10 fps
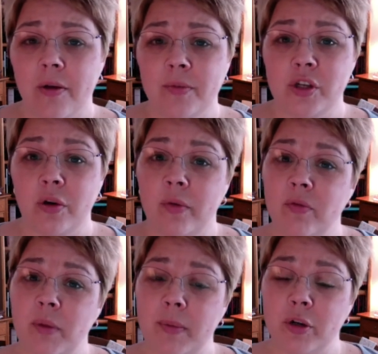so going
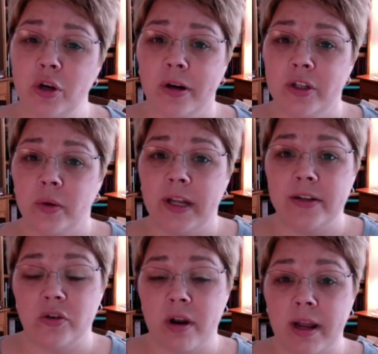from paper charting to
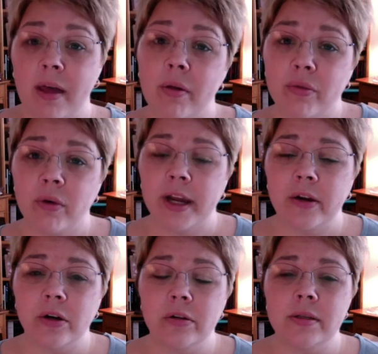electronic health
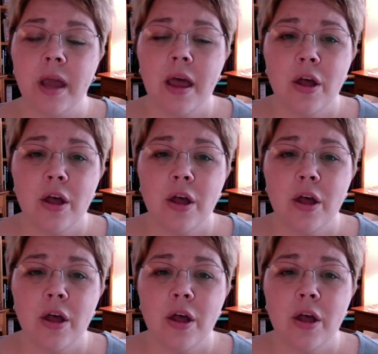records,